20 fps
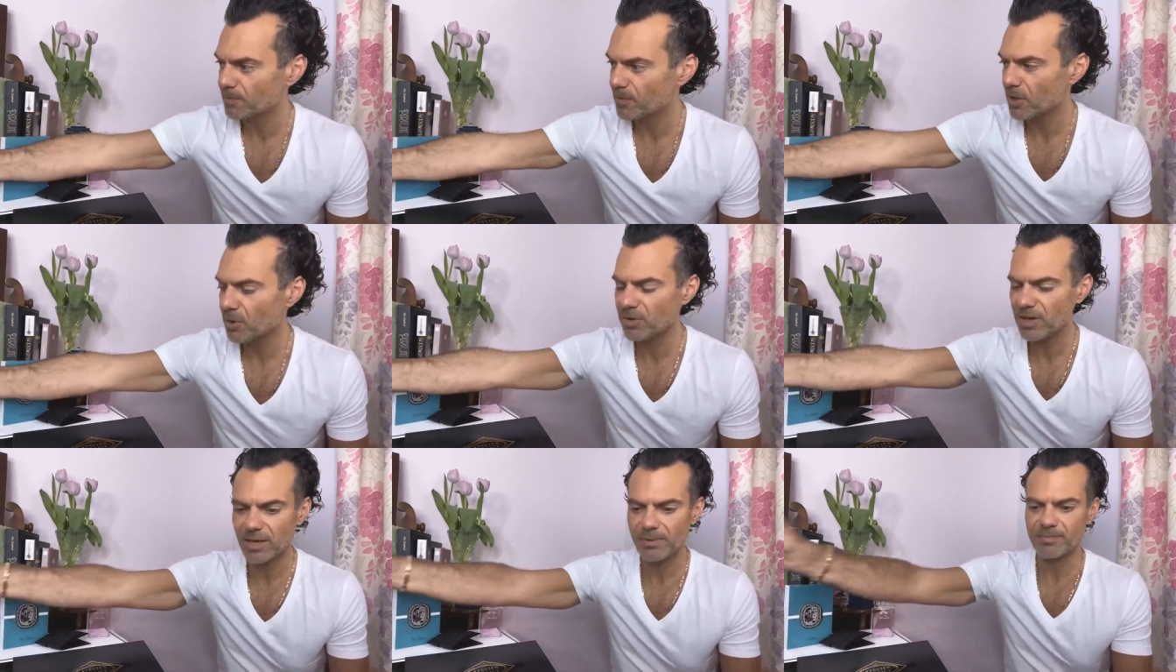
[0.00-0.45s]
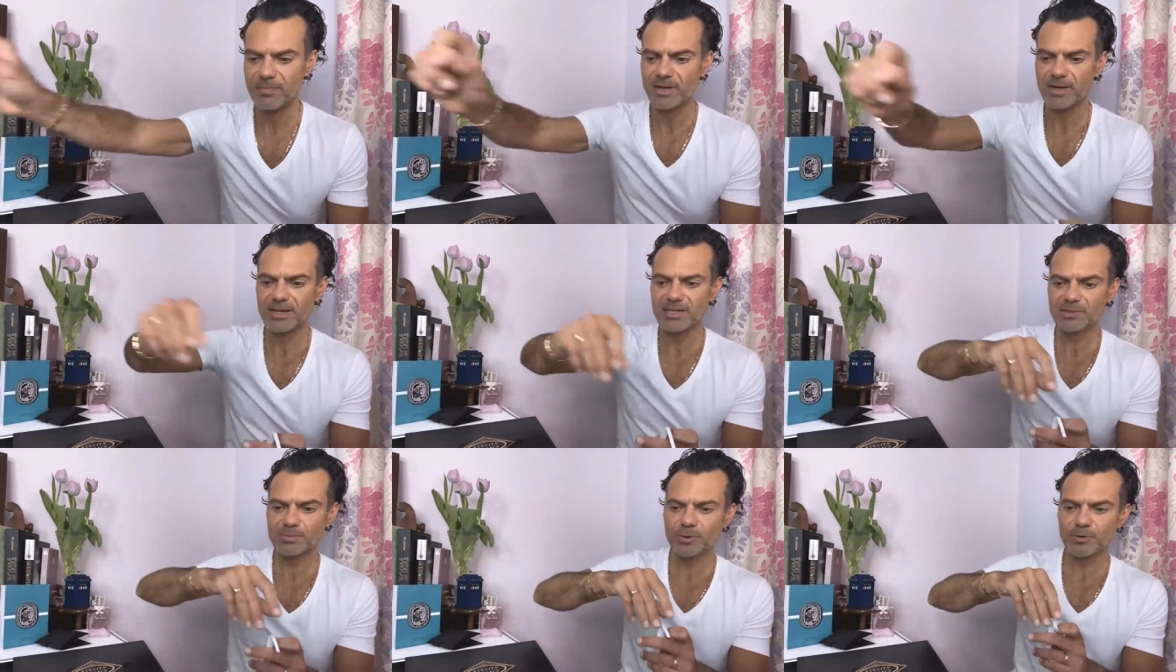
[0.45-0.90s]
Okay,
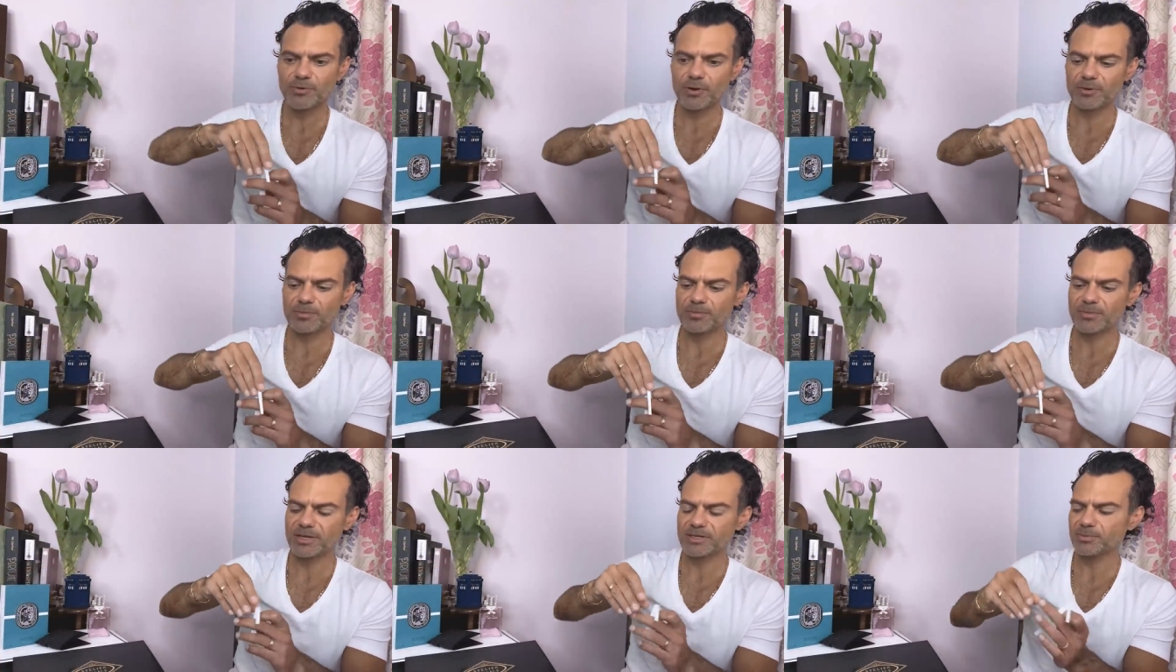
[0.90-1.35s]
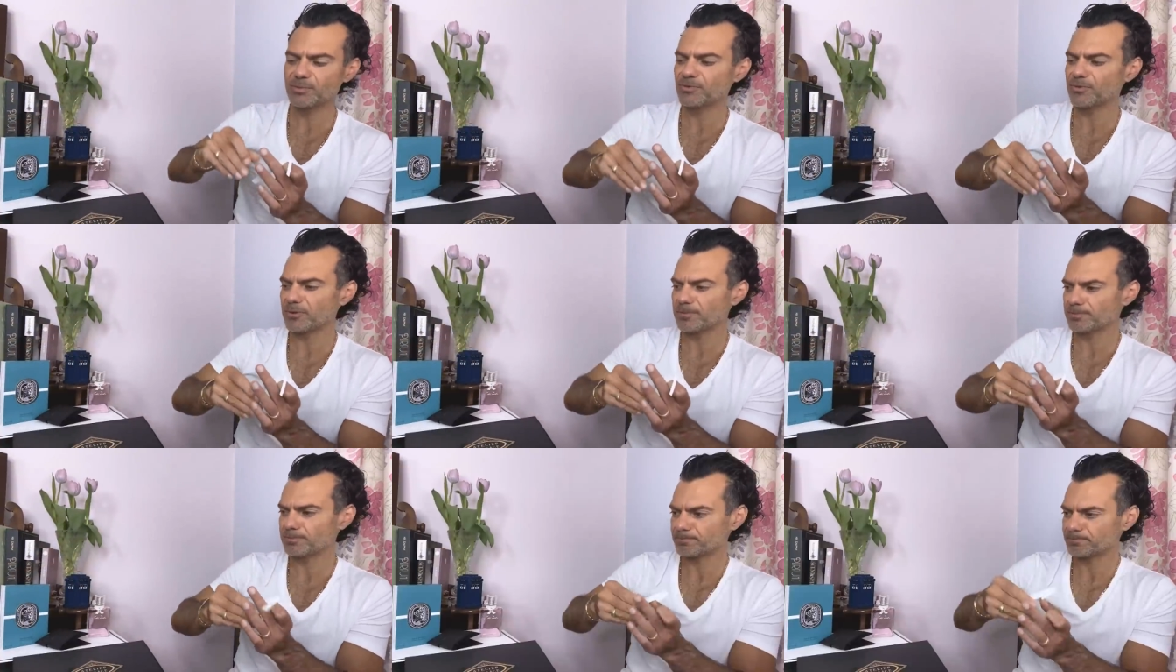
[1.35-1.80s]
let's move on. Let's move
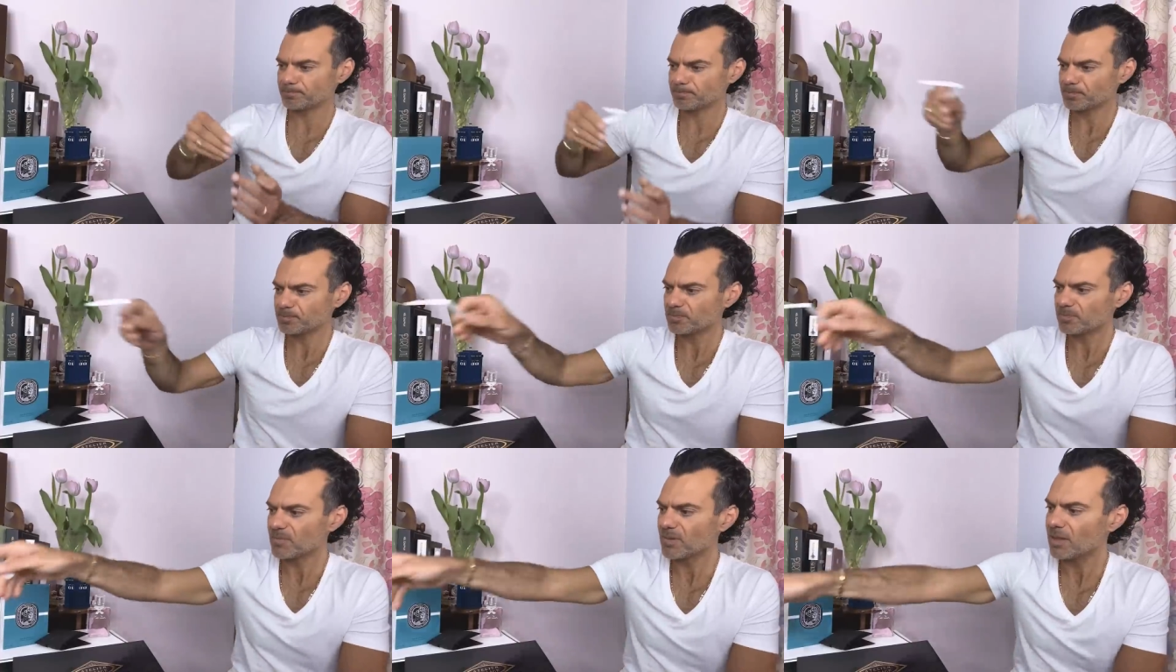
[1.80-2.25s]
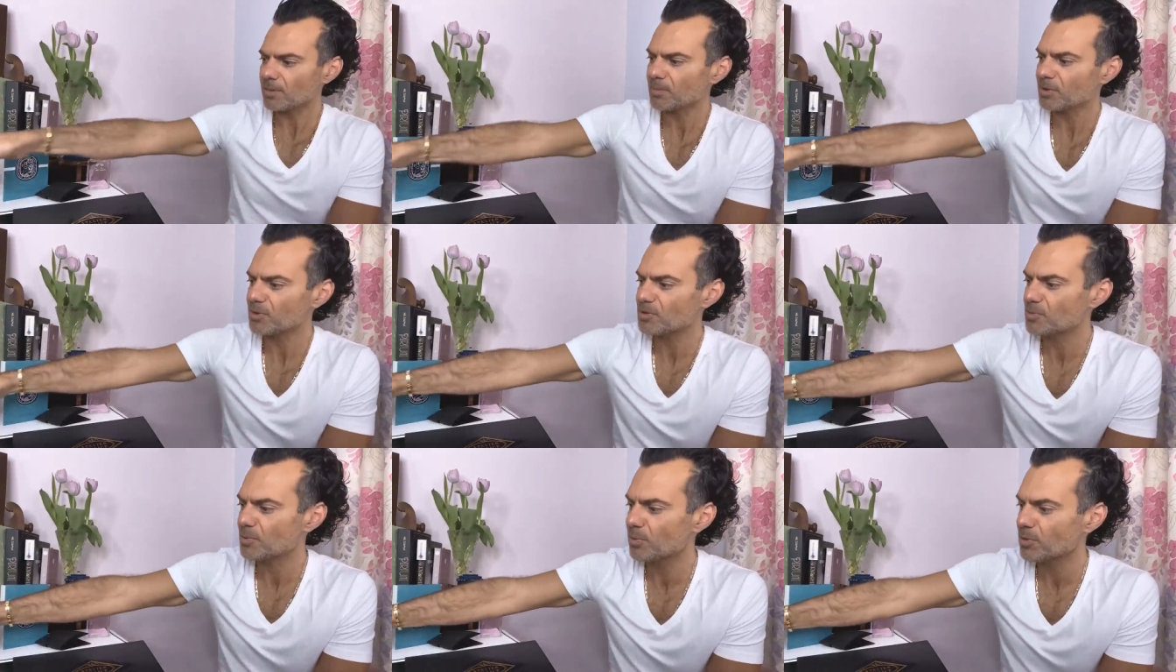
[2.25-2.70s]
on
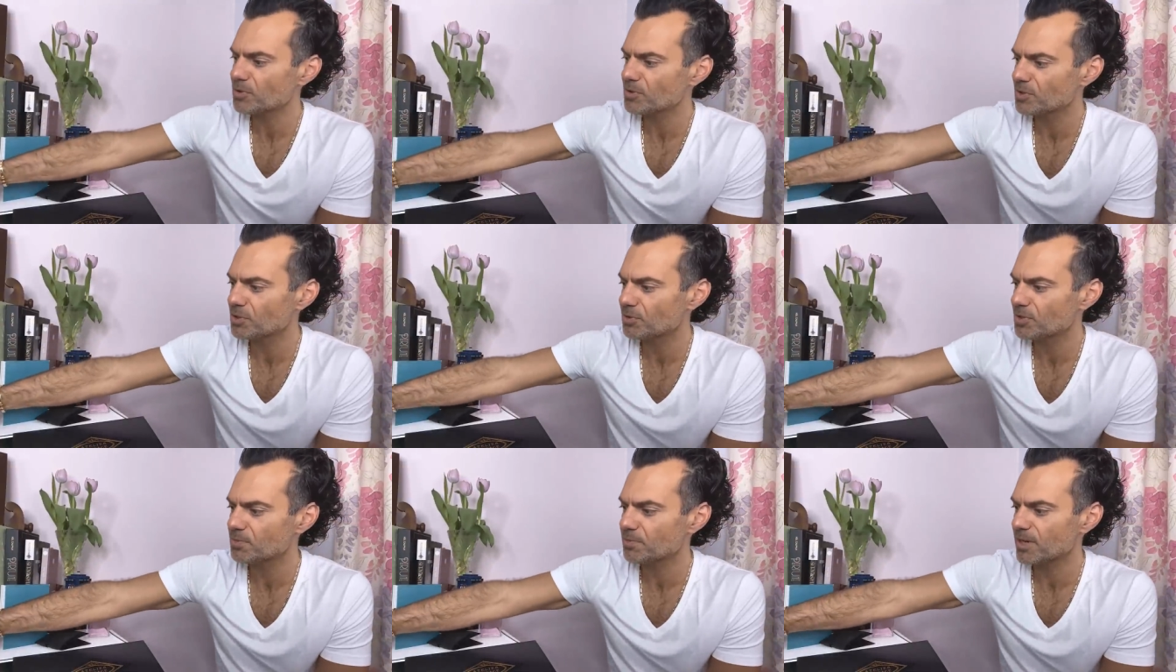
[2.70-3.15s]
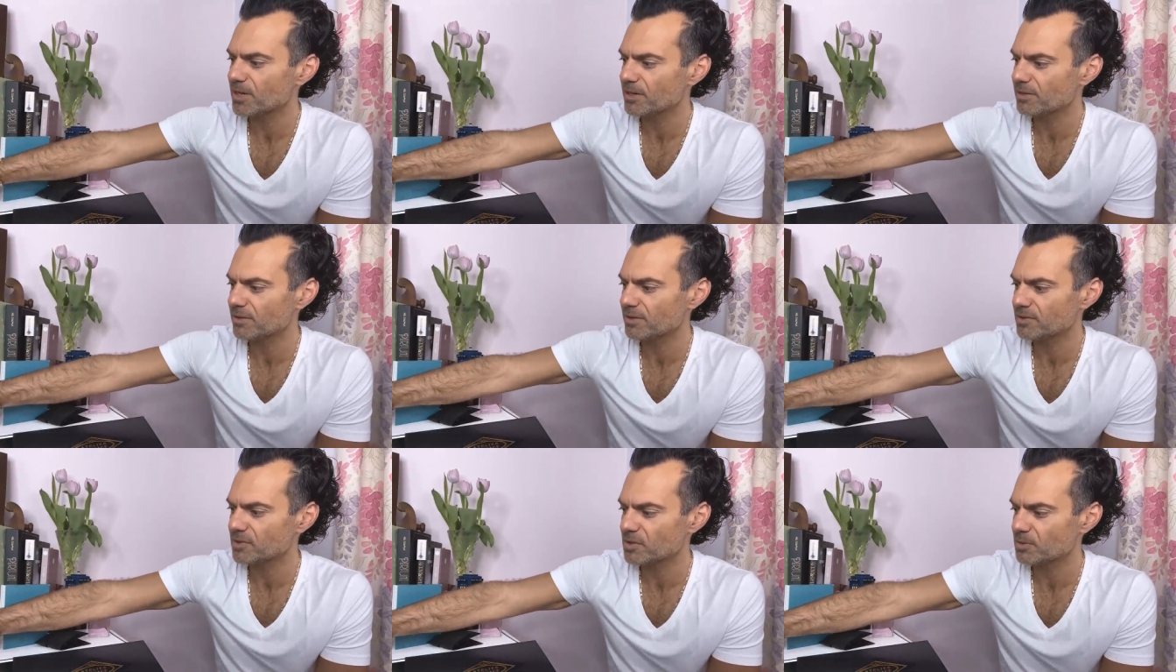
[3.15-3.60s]
because we want to do as many
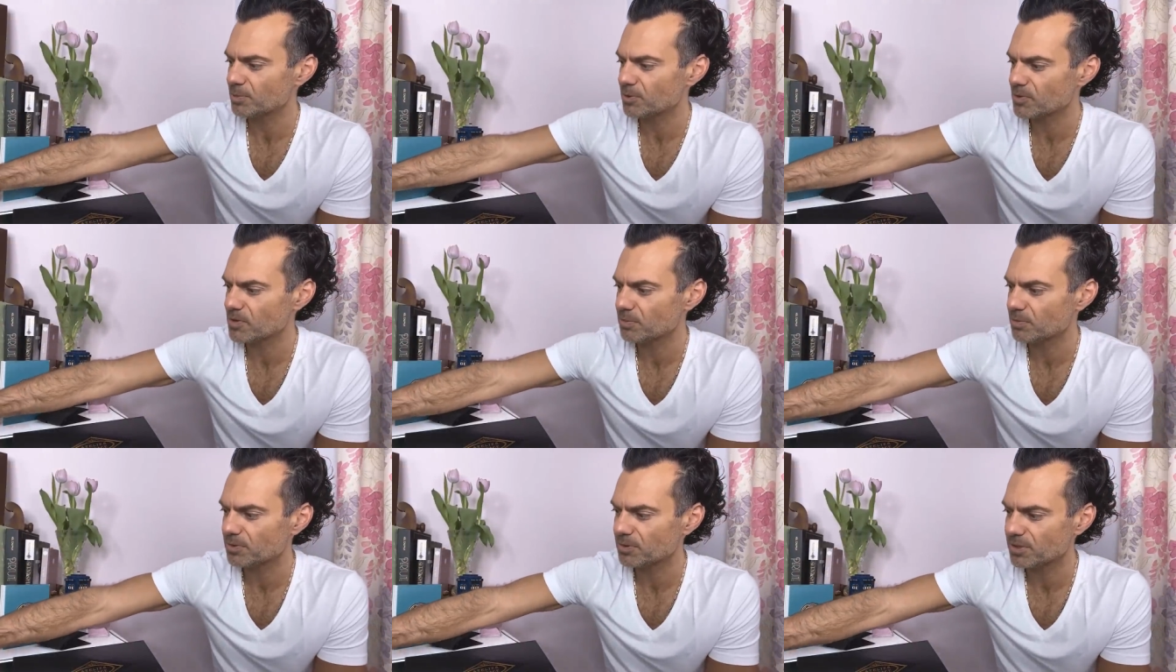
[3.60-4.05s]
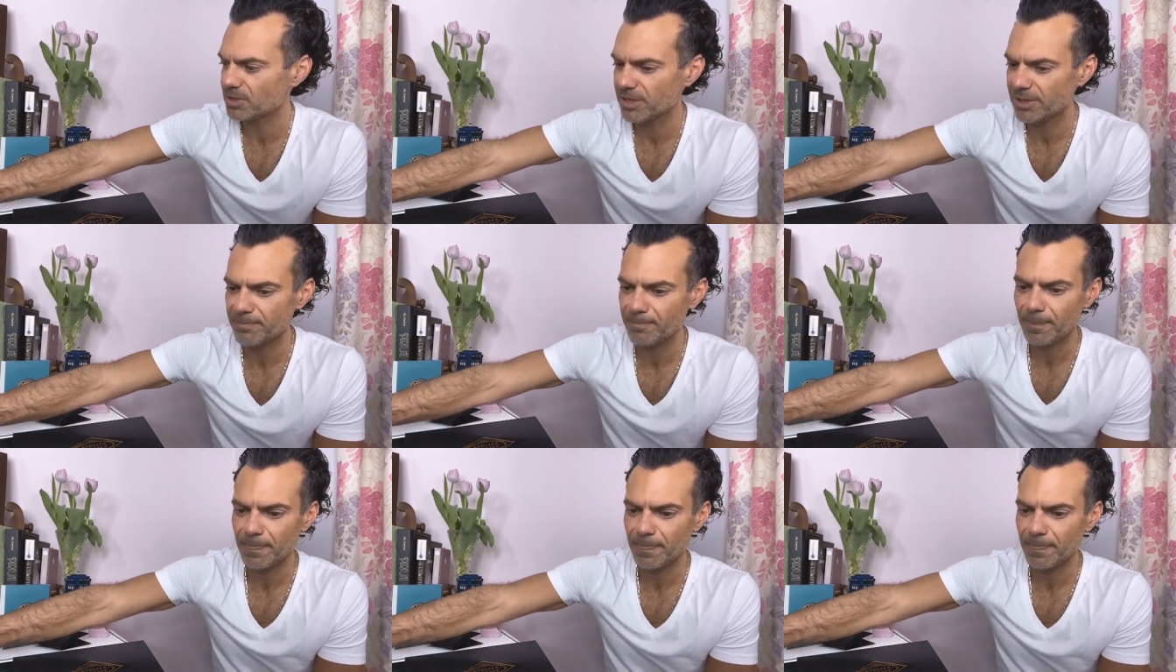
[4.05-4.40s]
things as possible today.